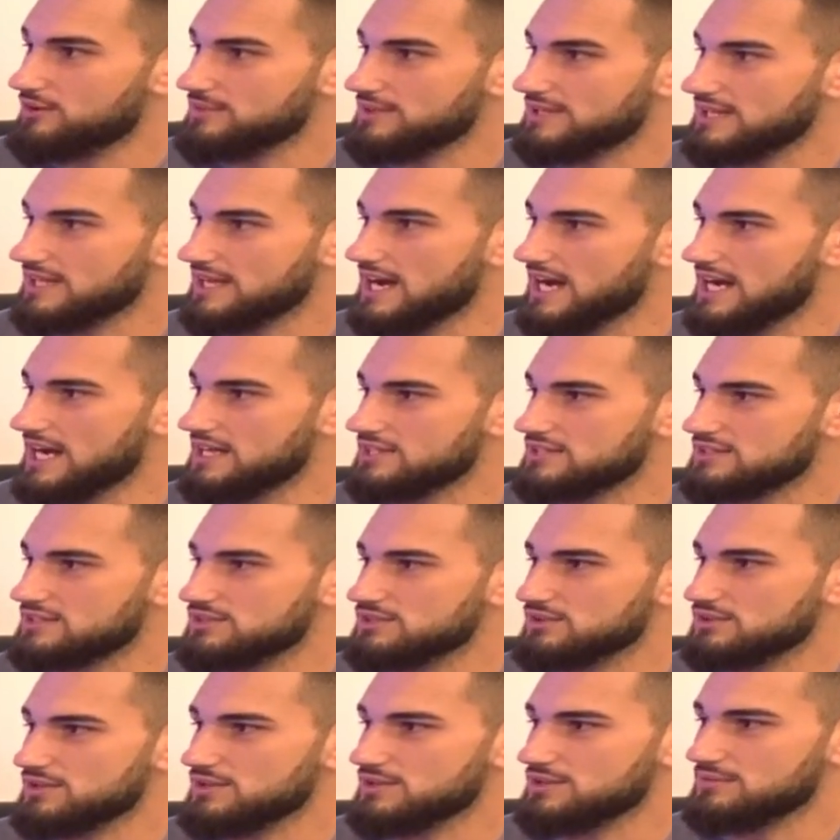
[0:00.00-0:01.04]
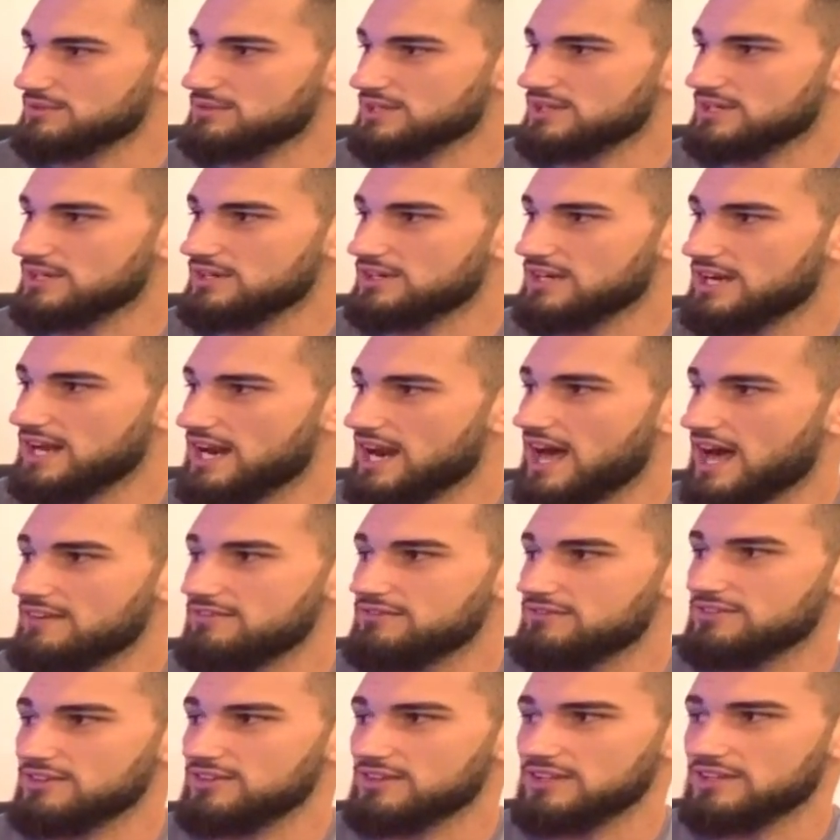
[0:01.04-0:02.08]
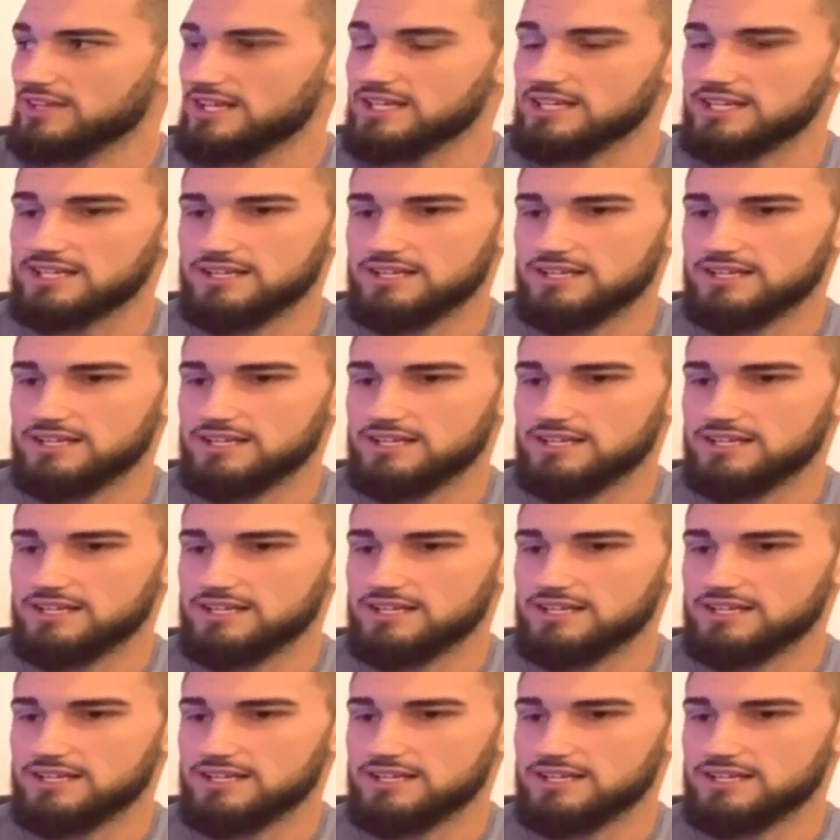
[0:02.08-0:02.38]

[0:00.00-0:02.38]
in the eye of the storm, and I feel like